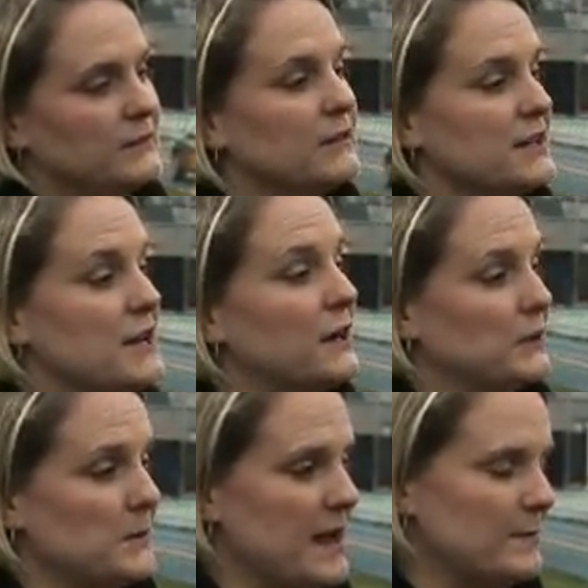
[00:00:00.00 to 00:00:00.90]

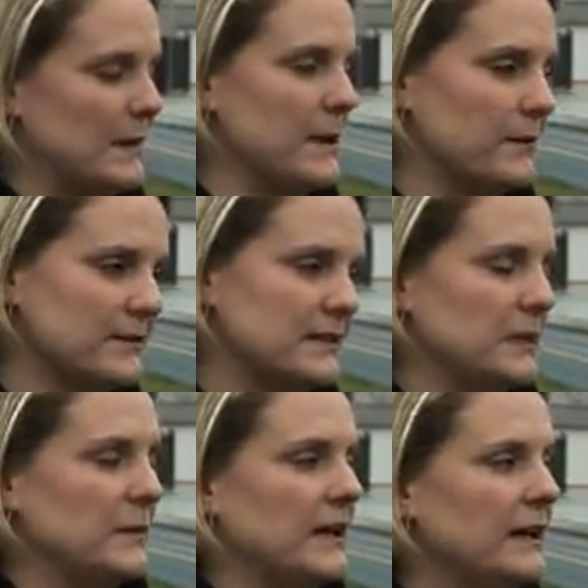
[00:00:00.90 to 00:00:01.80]
conductor may have been able to see
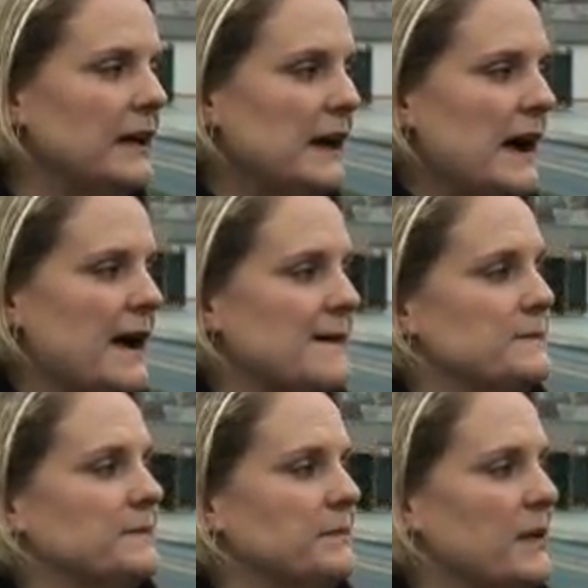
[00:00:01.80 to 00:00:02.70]
me.
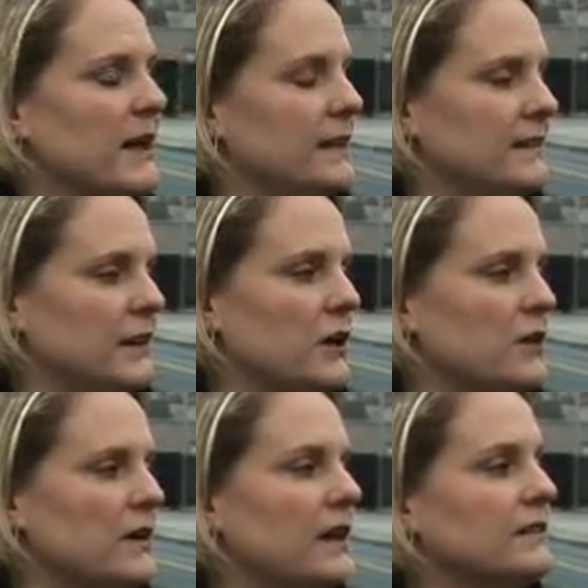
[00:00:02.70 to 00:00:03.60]
But, you
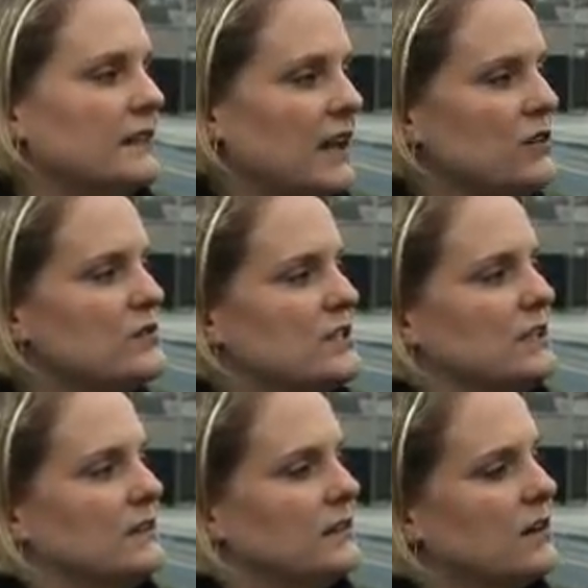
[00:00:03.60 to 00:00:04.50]
know, they used
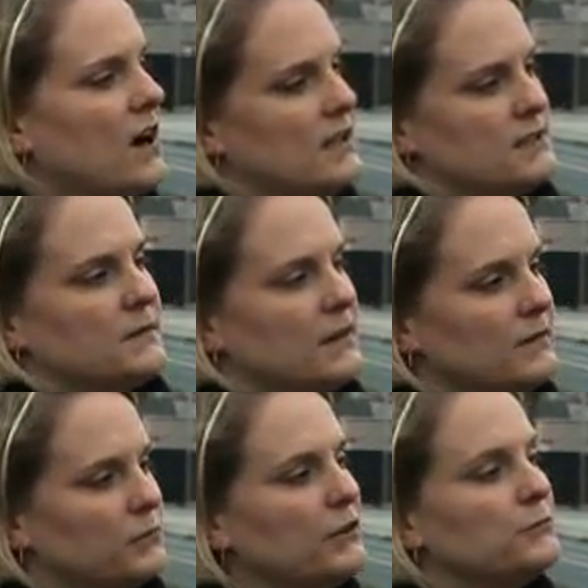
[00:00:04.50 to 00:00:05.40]
to
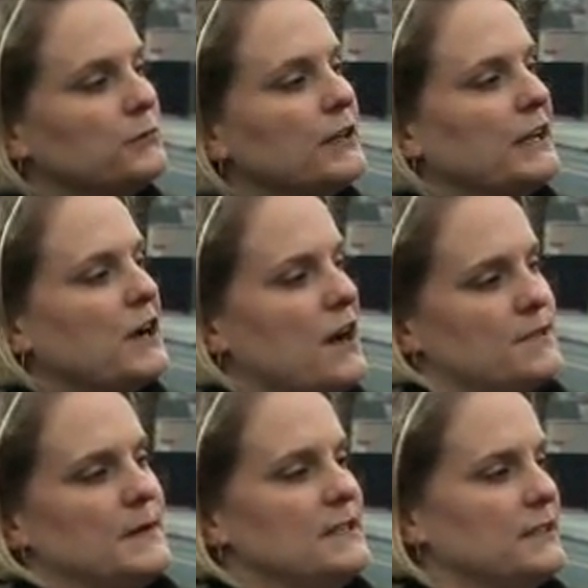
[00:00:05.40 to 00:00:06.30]
really
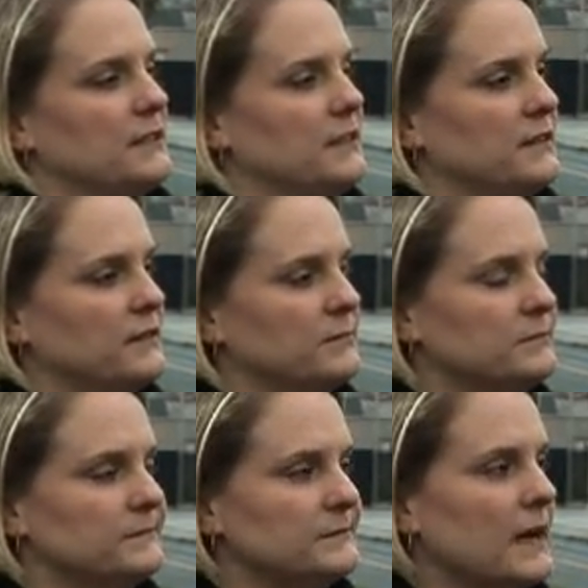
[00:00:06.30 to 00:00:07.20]
cause me to,
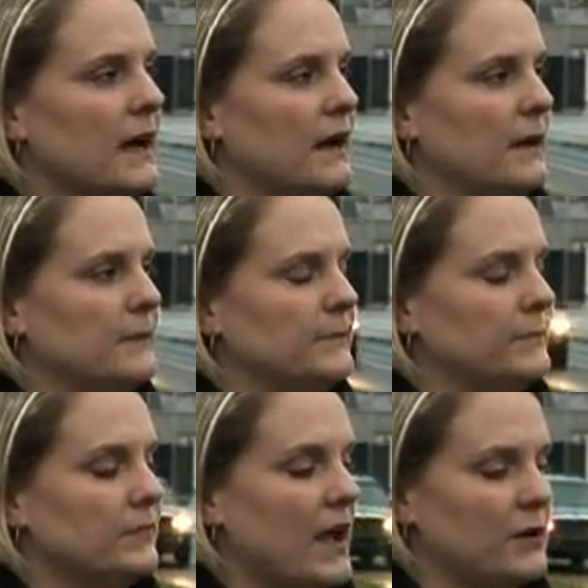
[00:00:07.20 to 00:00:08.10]

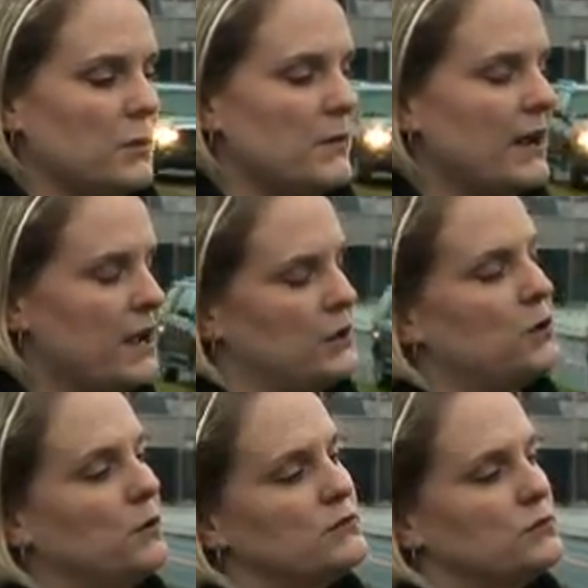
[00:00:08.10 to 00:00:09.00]
I don't know, break out in a
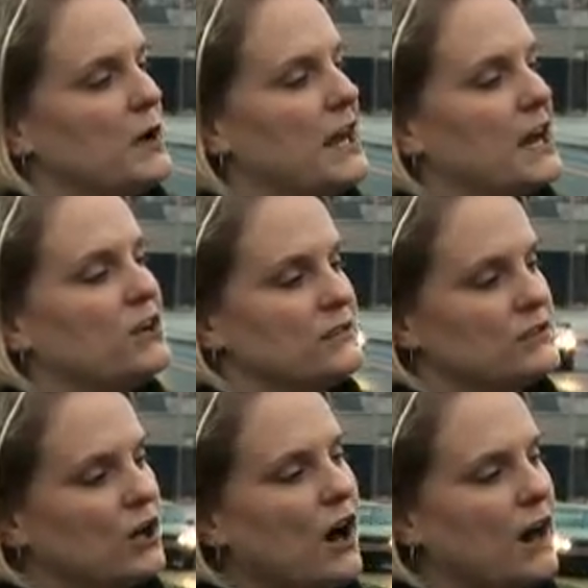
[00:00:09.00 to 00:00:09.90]
cold sweat. I couldn't
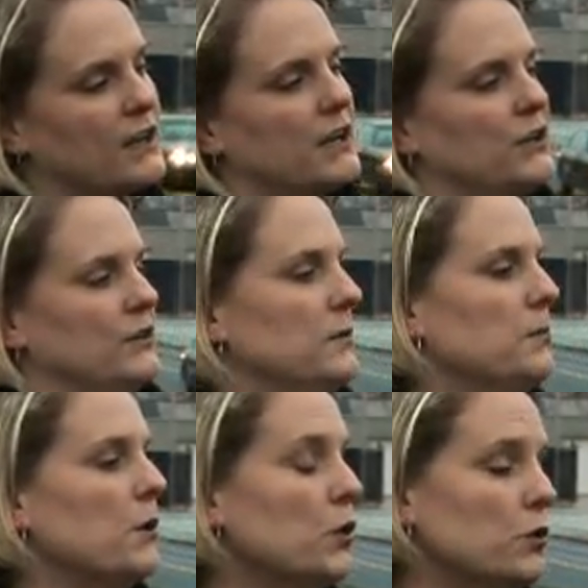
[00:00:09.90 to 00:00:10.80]
talk. I
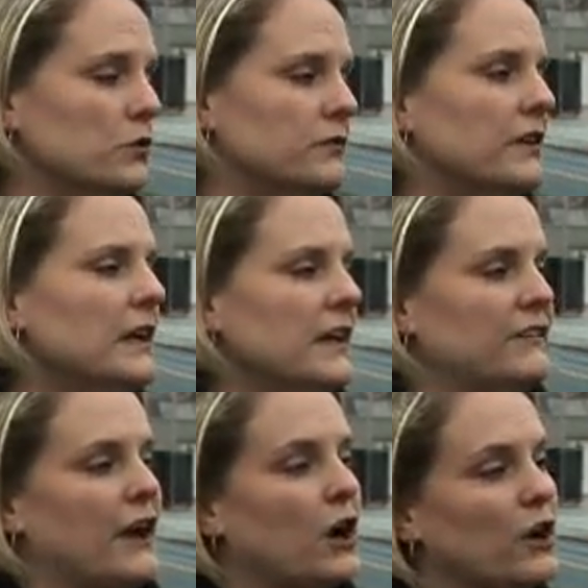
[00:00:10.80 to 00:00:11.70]
couldn't move. If
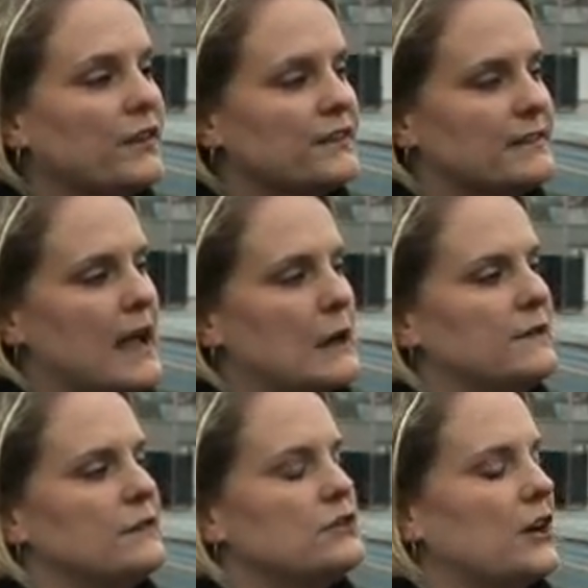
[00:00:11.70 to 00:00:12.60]
I heard the sound
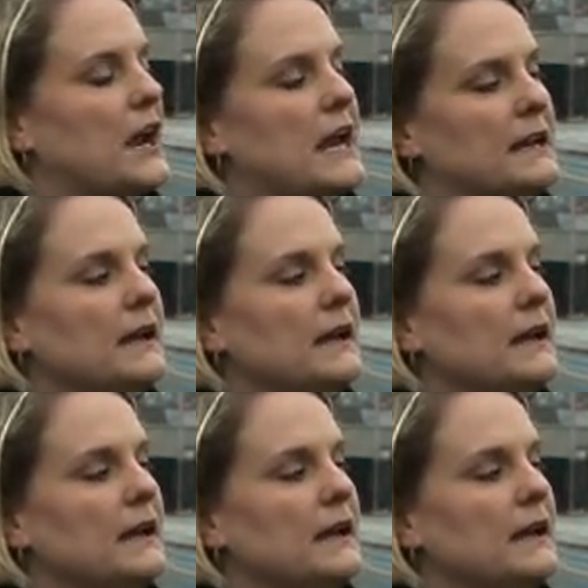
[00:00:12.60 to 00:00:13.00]
of a train,